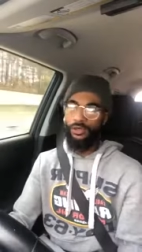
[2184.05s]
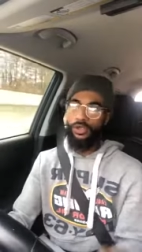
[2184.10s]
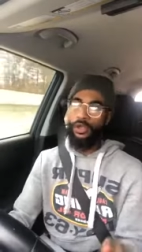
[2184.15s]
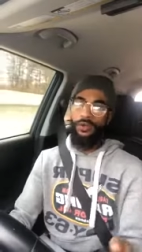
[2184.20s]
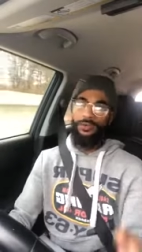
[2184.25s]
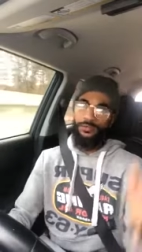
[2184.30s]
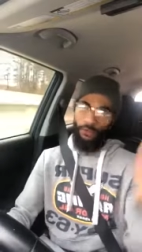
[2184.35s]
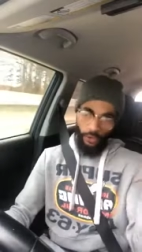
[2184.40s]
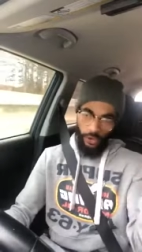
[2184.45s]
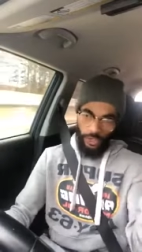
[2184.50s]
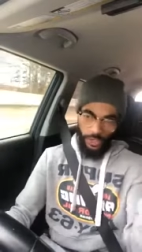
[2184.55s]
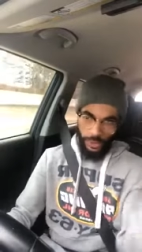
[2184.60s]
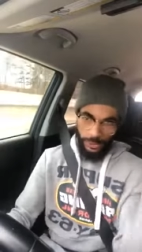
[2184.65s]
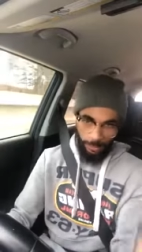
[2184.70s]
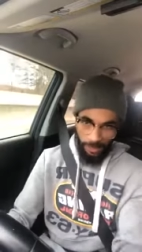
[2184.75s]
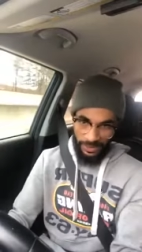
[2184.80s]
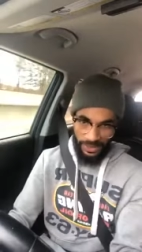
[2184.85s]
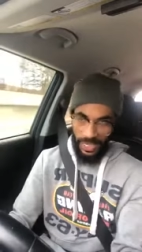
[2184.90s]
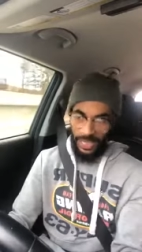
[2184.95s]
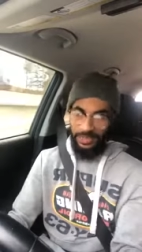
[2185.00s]
So therefore, it is
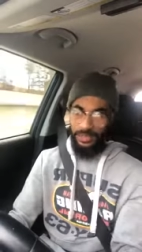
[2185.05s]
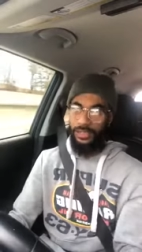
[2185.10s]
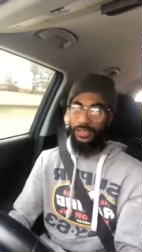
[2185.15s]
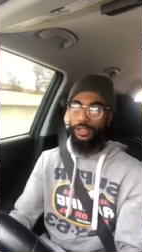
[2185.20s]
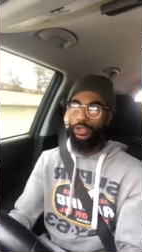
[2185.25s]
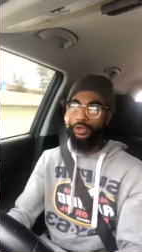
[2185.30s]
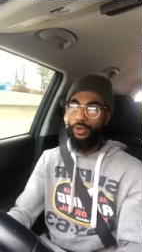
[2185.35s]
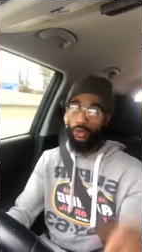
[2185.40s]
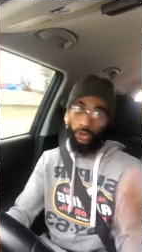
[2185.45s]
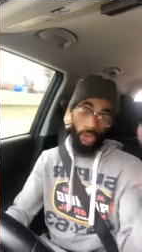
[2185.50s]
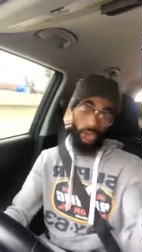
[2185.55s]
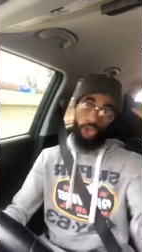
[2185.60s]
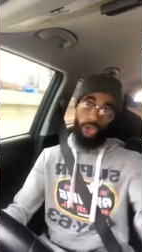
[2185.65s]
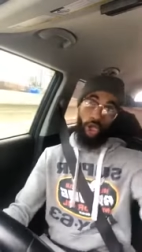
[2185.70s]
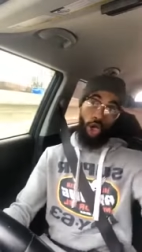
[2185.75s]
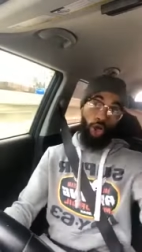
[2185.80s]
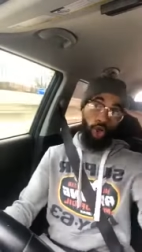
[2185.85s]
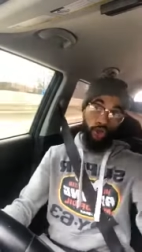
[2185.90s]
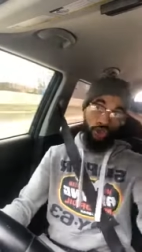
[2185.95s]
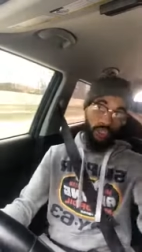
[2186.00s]
possessing you. You done
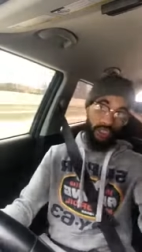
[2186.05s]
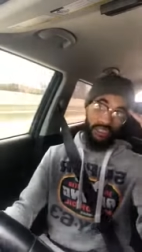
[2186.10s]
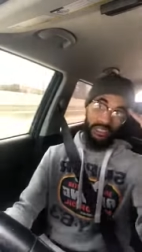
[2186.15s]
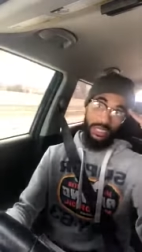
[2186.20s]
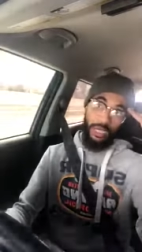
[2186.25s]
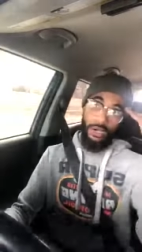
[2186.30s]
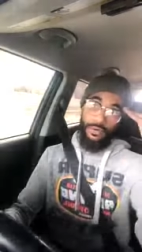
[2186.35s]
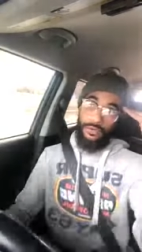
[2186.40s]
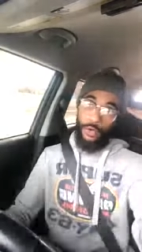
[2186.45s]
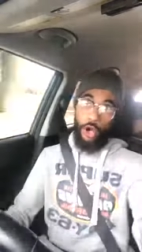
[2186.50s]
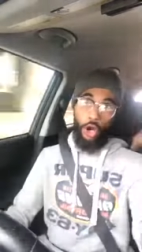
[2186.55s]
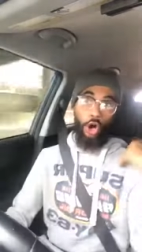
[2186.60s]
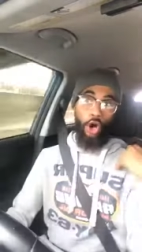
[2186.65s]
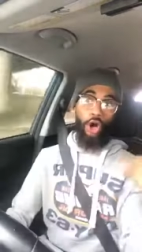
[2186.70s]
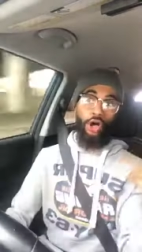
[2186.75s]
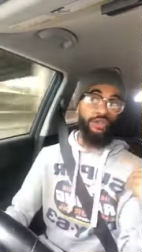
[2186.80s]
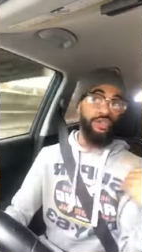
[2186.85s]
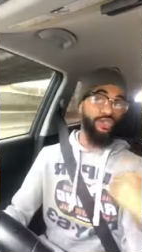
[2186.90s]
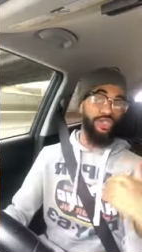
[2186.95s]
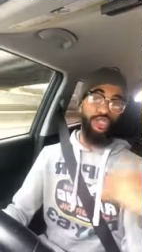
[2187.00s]
told yourself
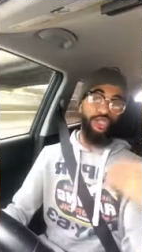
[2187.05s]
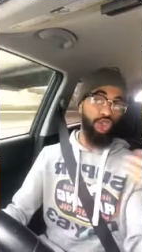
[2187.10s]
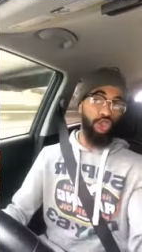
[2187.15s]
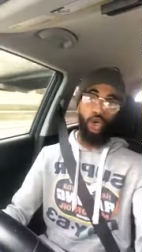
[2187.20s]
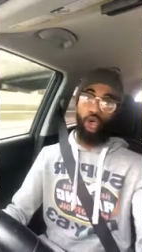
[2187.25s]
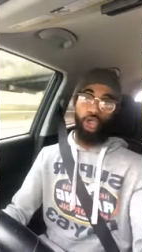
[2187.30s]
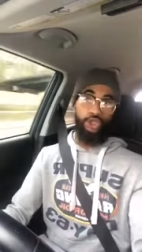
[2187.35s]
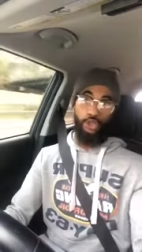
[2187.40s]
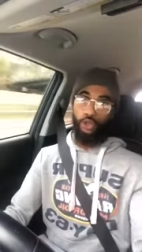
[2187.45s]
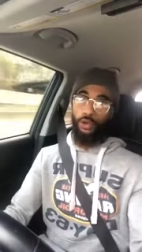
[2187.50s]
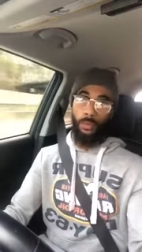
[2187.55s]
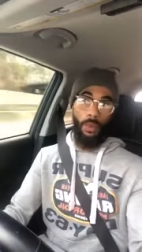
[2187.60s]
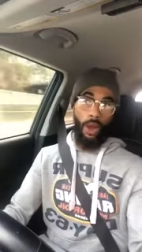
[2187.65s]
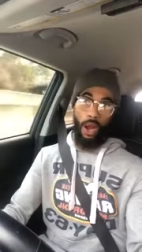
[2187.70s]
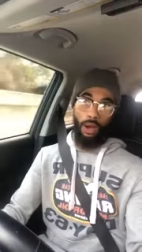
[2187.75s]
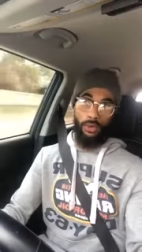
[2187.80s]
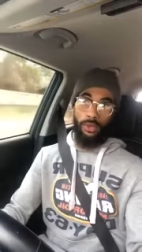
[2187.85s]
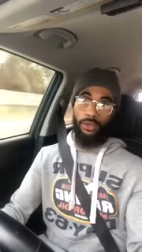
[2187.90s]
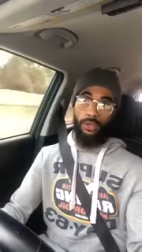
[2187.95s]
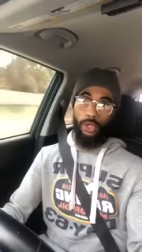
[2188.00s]
all the shit you gonna do
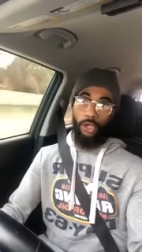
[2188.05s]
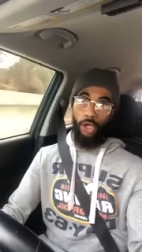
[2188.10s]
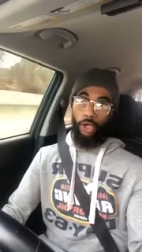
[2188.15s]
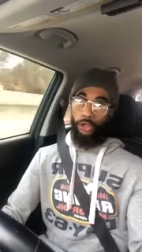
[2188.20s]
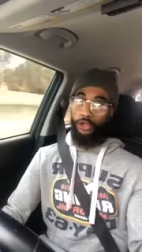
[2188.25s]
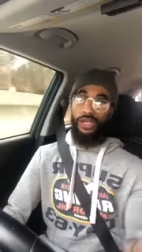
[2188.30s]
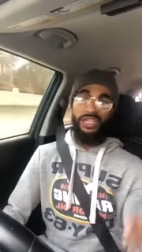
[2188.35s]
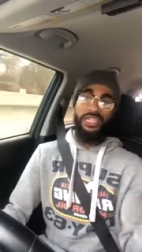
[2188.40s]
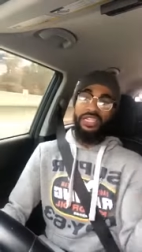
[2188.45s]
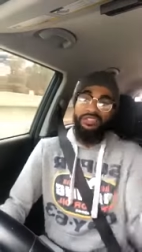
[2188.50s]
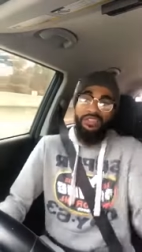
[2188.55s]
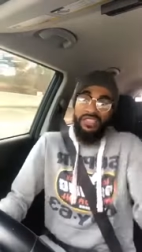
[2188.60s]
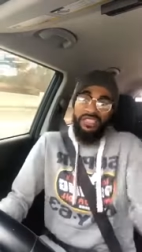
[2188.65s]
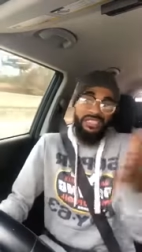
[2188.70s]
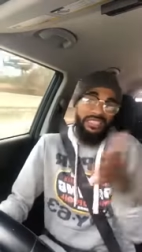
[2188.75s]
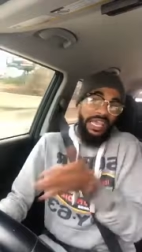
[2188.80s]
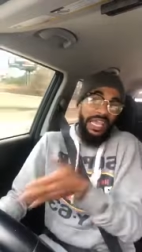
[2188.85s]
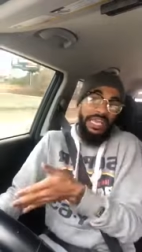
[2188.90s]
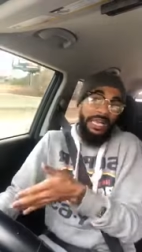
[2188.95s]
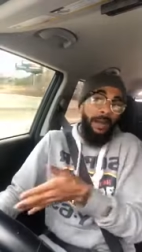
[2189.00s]
tomorrow. You done even
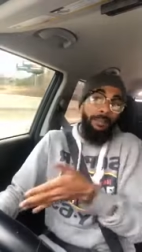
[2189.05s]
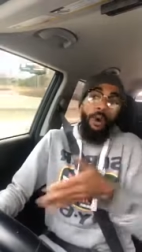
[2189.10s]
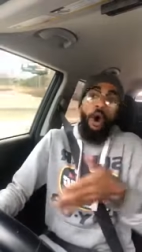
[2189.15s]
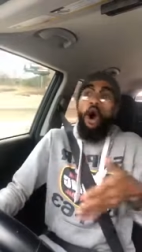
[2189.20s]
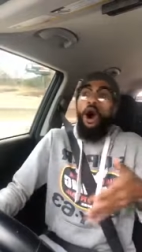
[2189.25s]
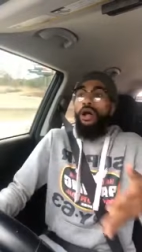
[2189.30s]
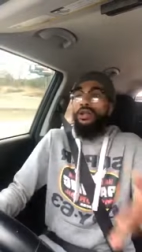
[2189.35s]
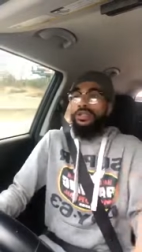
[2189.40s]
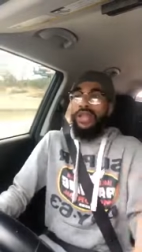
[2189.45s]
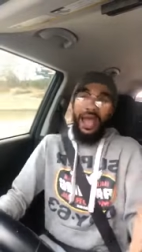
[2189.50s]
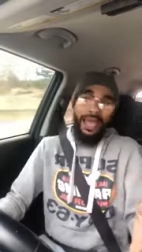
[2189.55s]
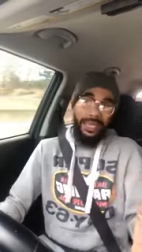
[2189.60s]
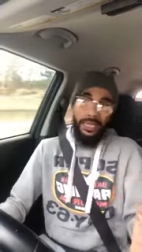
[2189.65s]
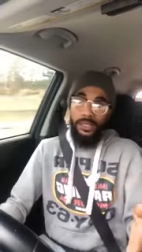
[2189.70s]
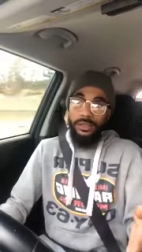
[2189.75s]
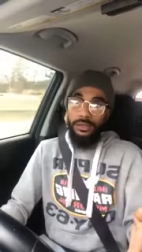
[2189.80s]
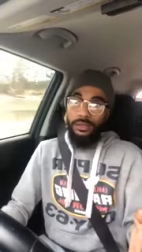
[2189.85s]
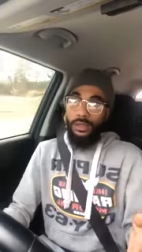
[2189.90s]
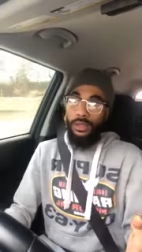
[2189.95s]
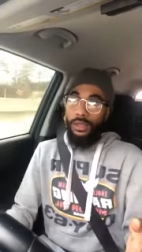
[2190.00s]
stayed up all night,